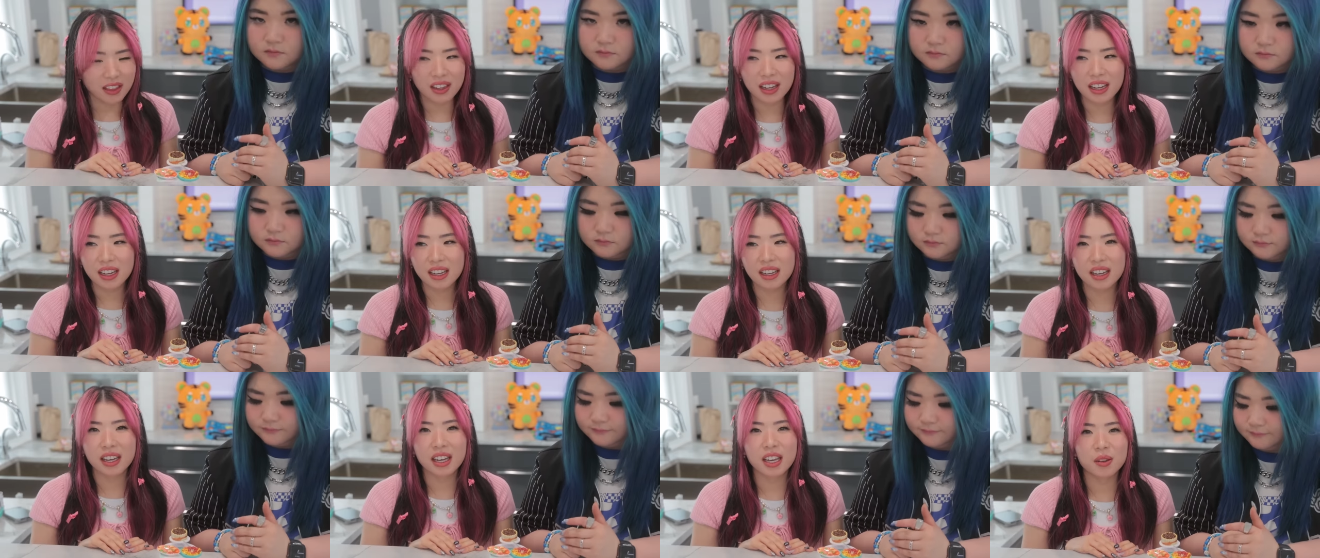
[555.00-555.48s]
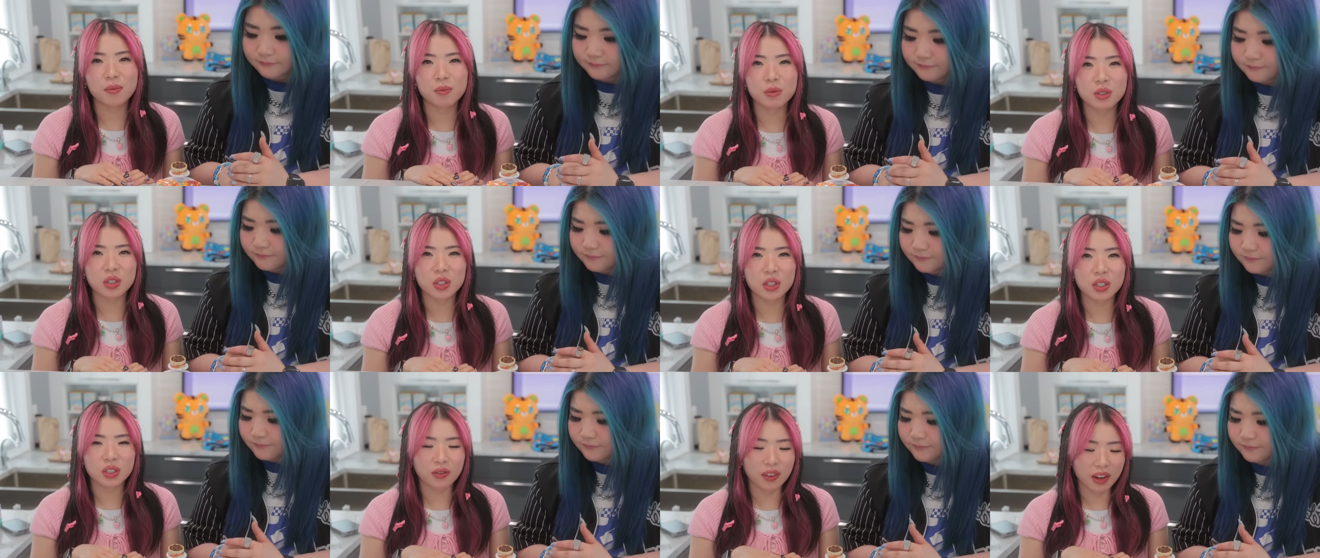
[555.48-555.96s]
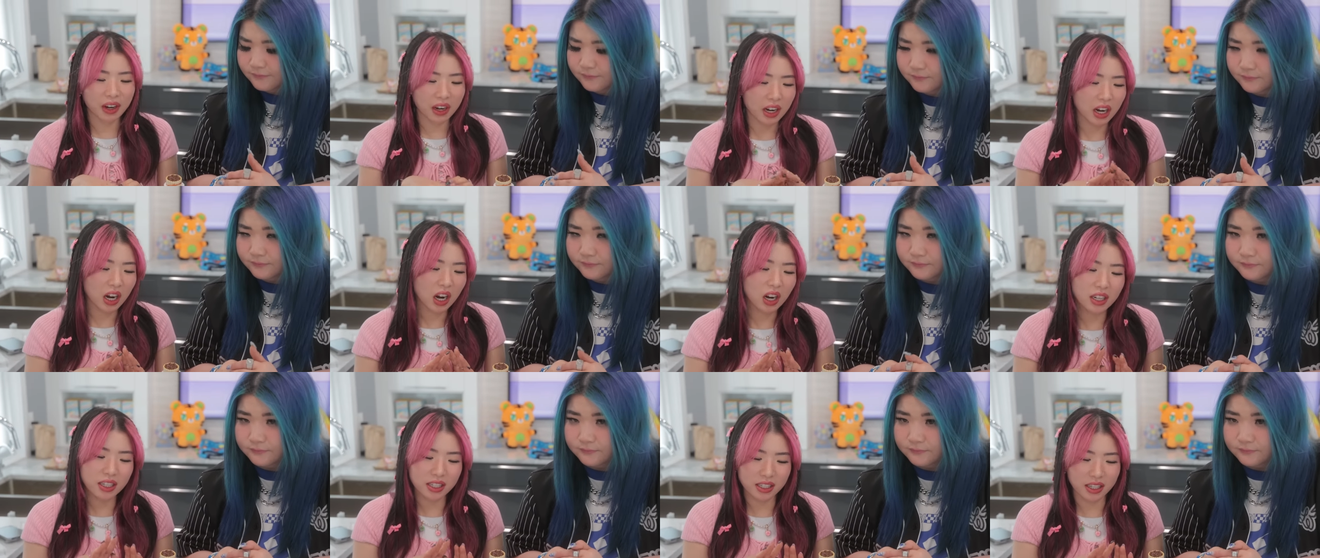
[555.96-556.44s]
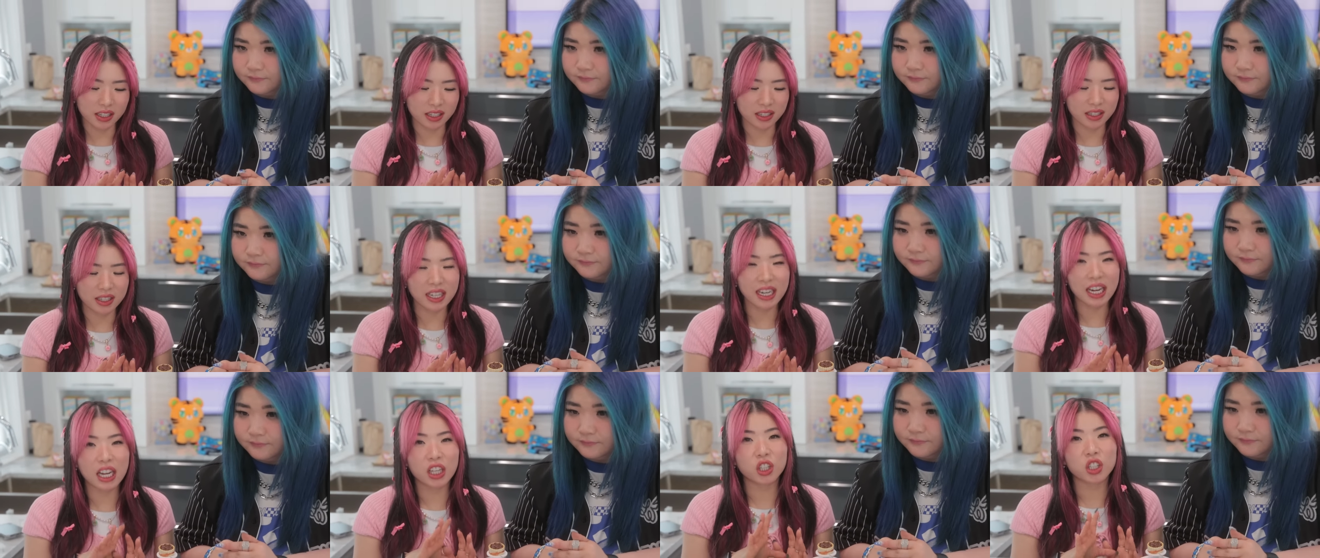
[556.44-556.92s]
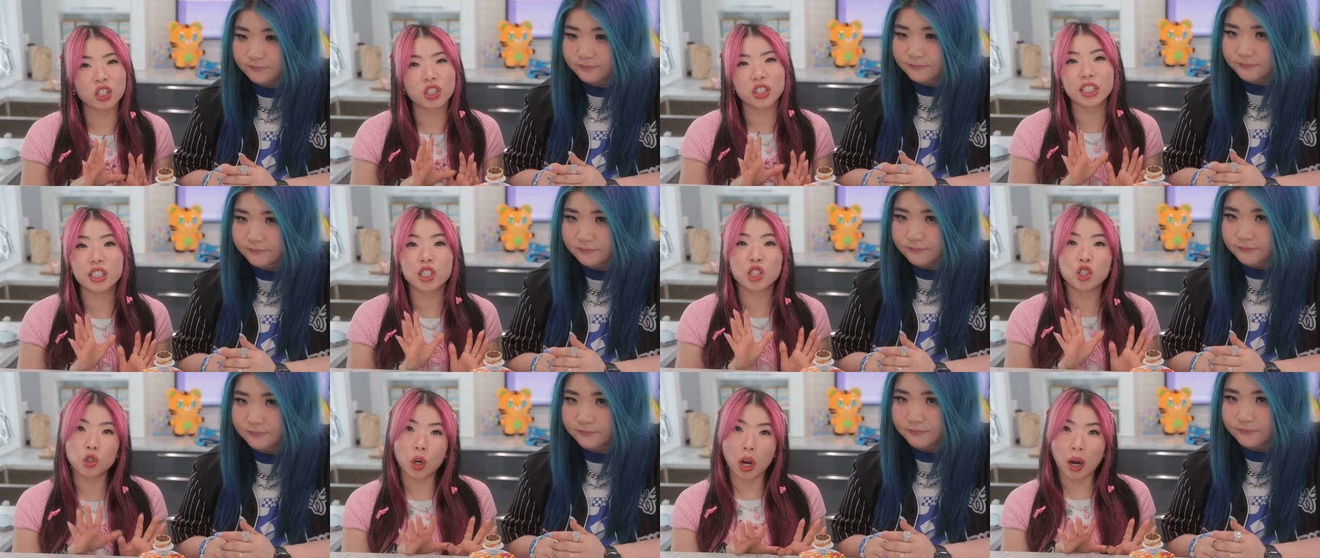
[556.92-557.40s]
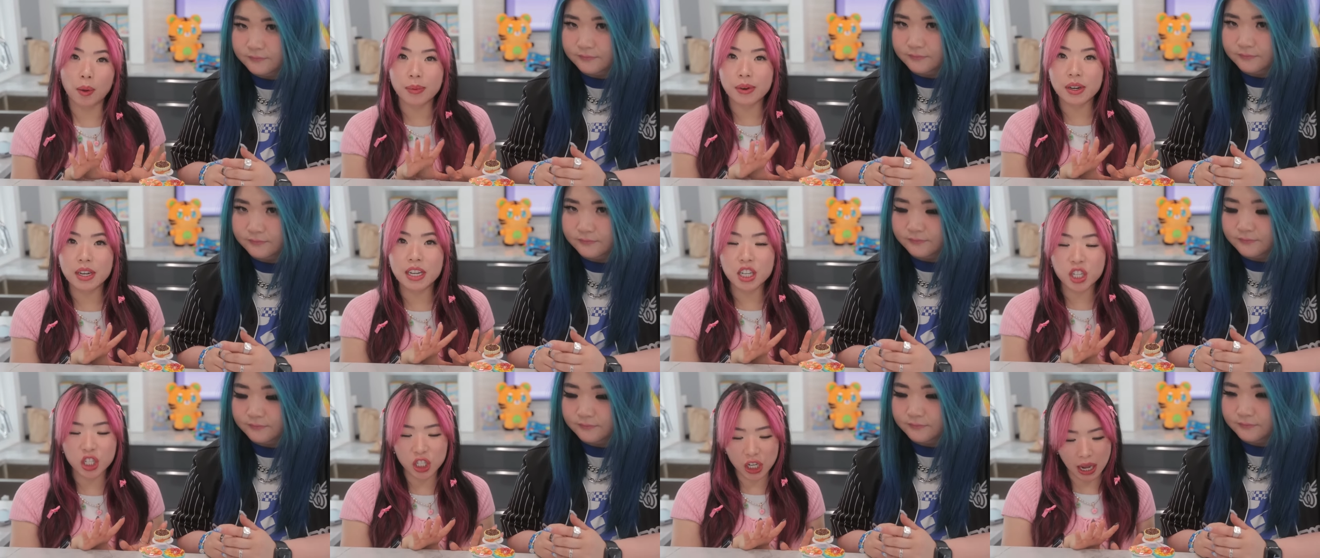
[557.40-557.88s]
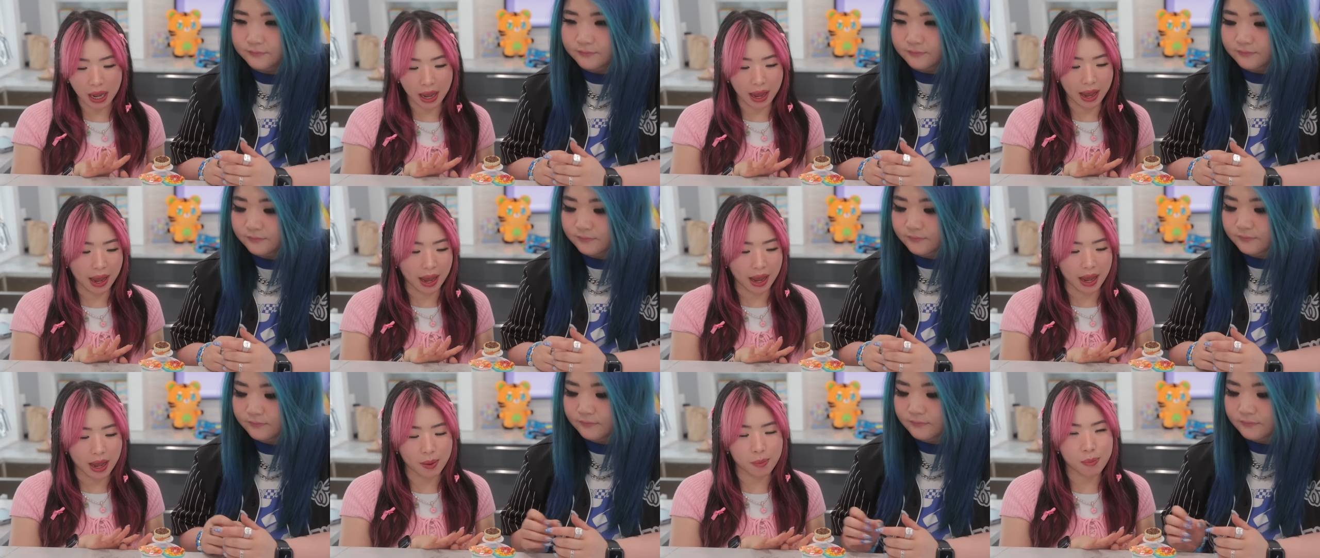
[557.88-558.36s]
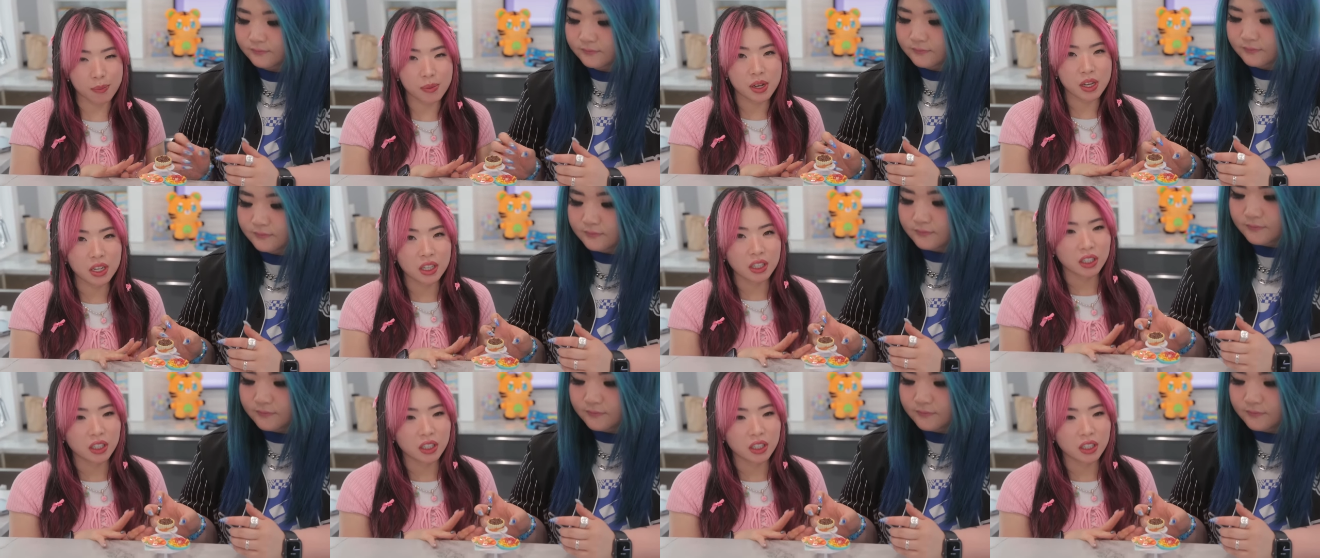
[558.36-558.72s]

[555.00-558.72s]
Speaker 1: think Kim's looks very artistic. It looks like strawberry jam.